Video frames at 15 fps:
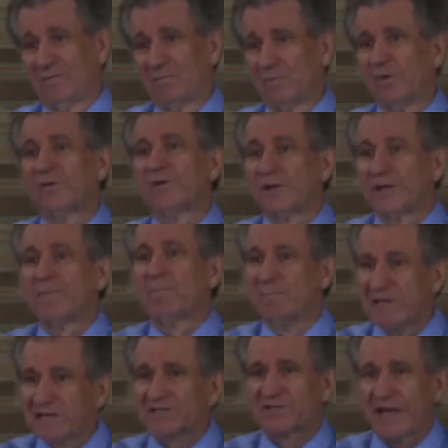we're going to
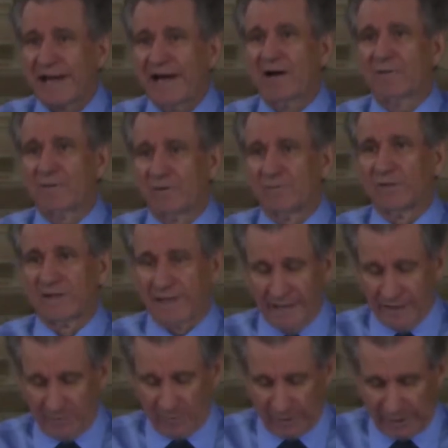miss out on the
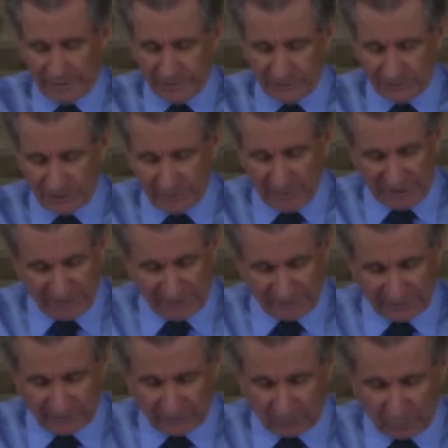kind of relationship I
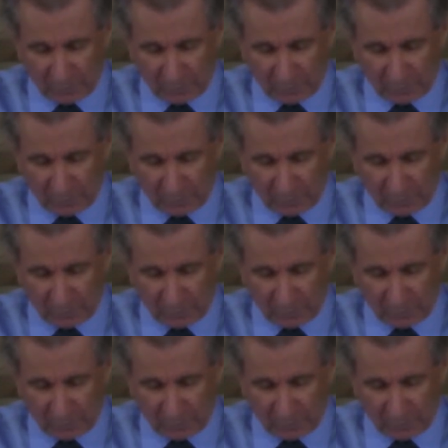think that the